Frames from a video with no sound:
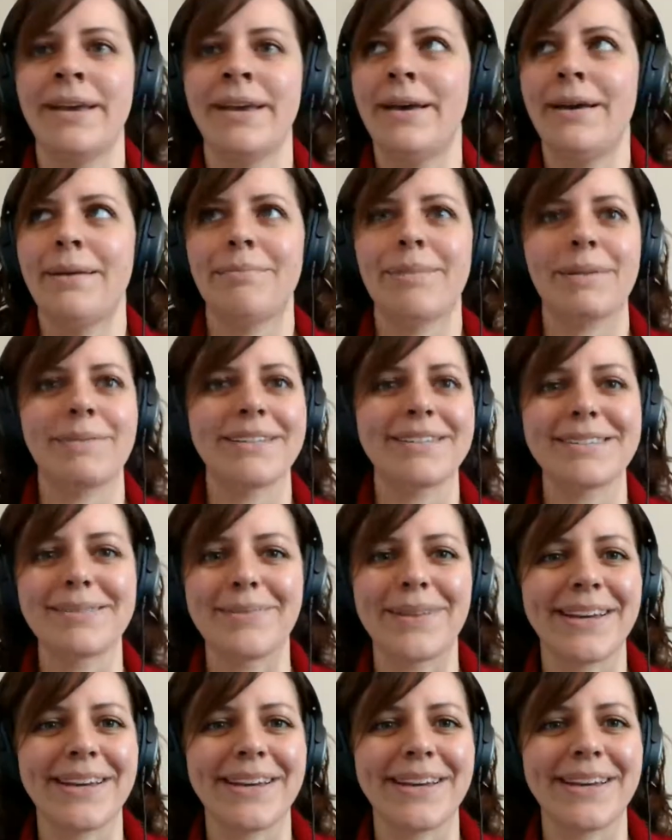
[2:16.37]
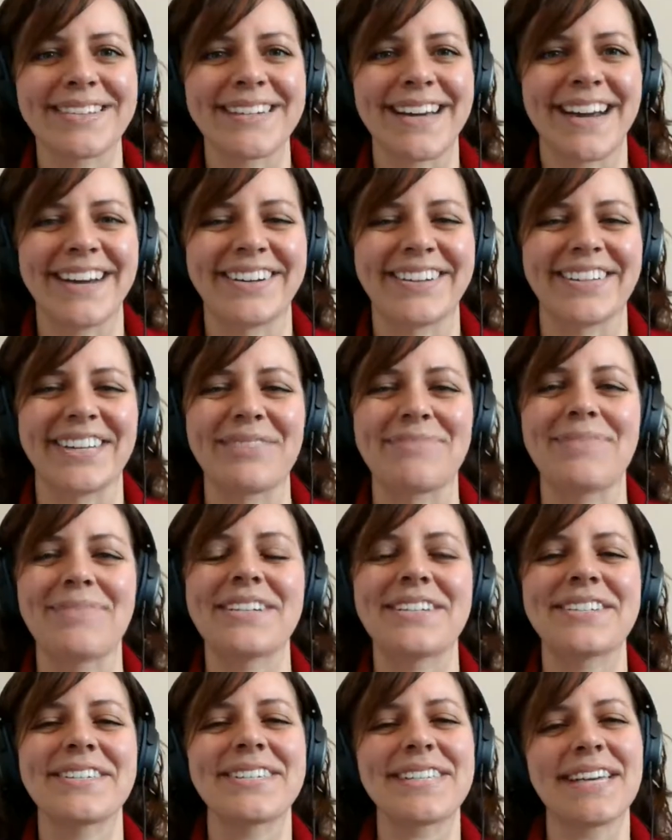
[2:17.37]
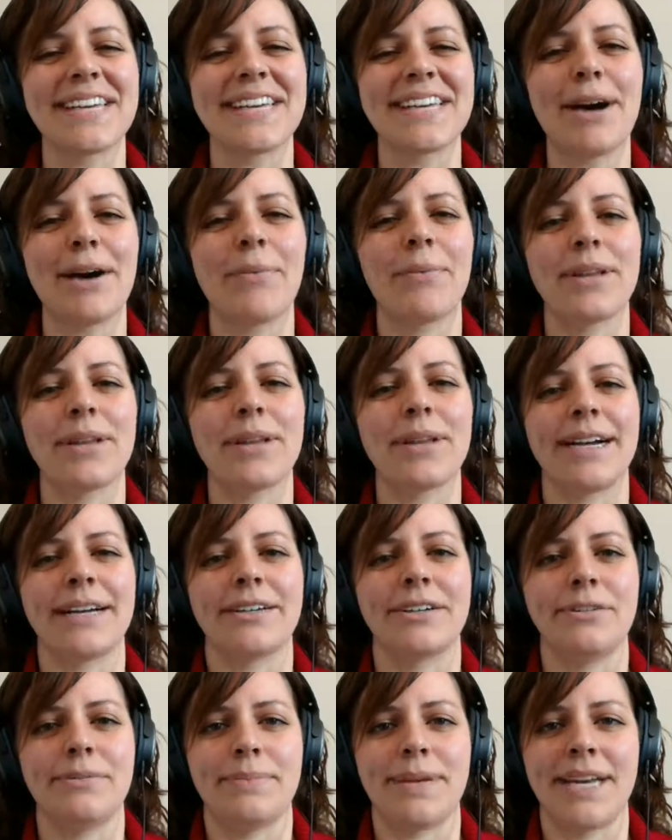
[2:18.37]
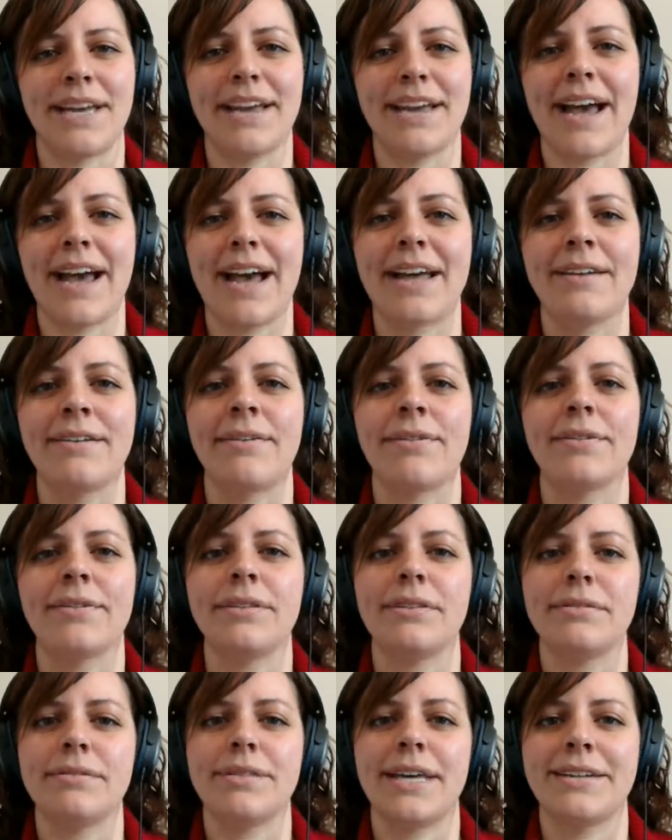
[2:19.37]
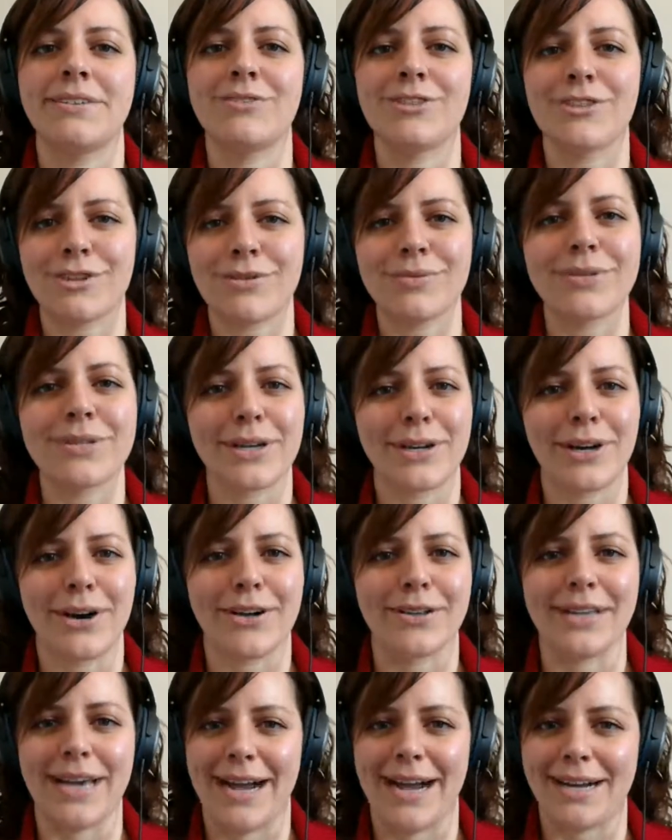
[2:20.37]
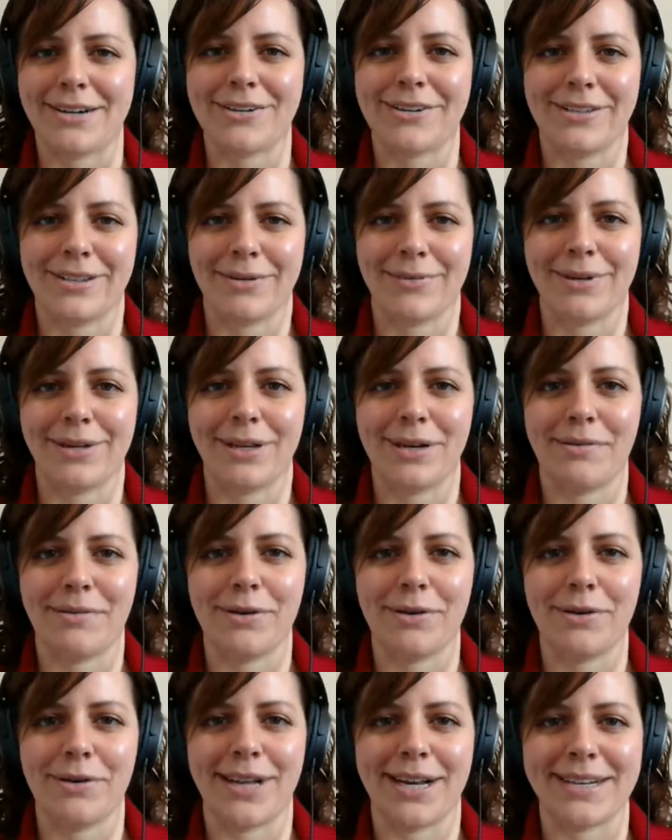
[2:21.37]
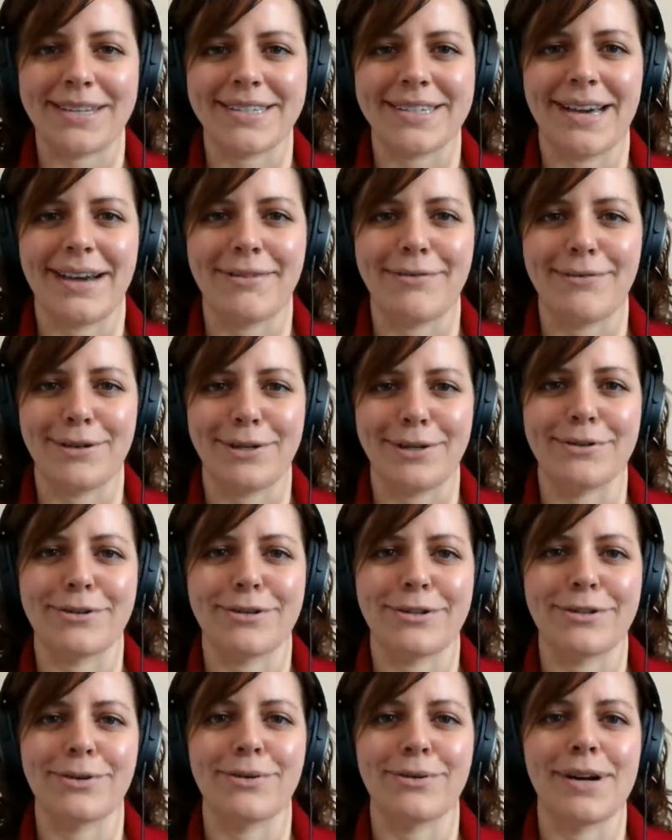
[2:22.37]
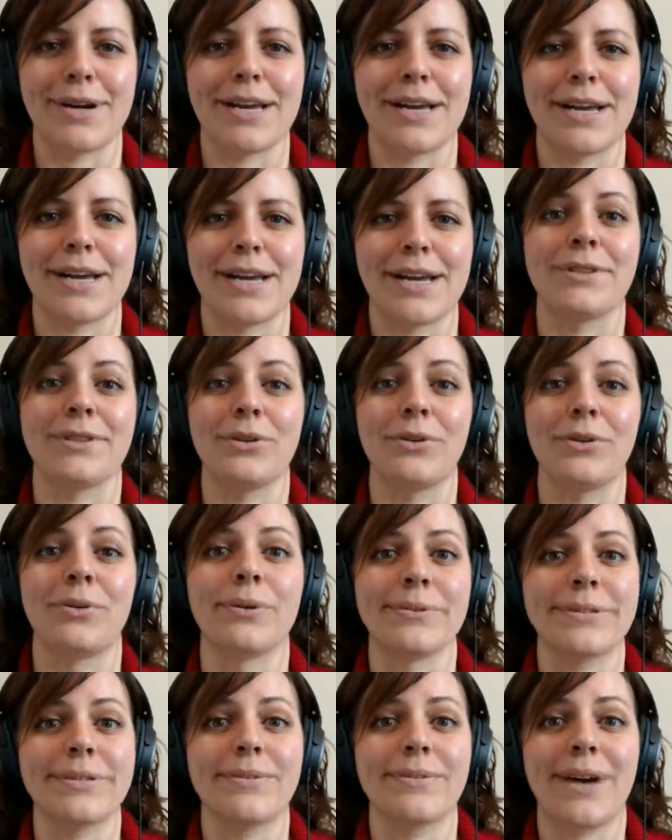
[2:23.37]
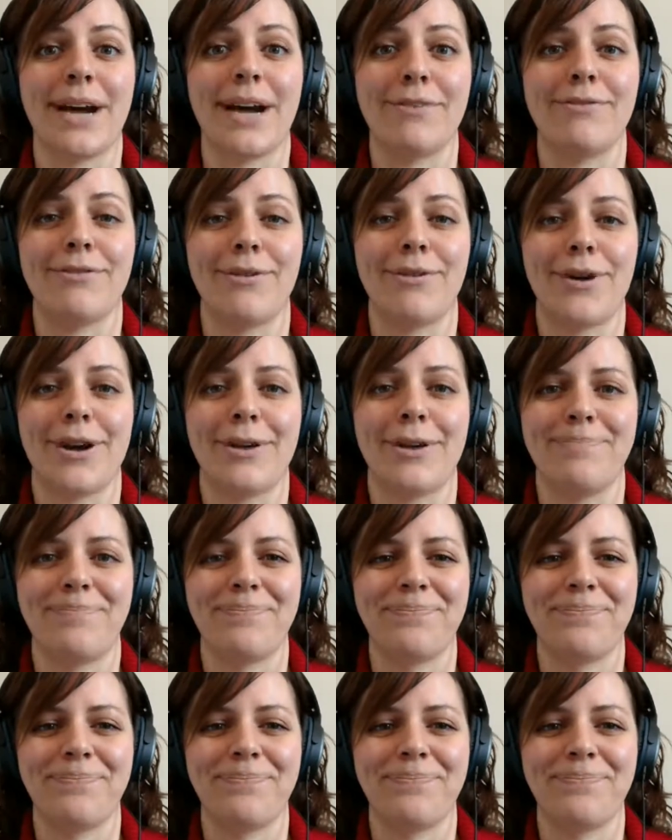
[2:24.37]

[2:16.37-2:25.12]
Maybe it's something else entirely. But just think about what that could be and then choose a call to action that really reflects that for your story and for the goals you have for it.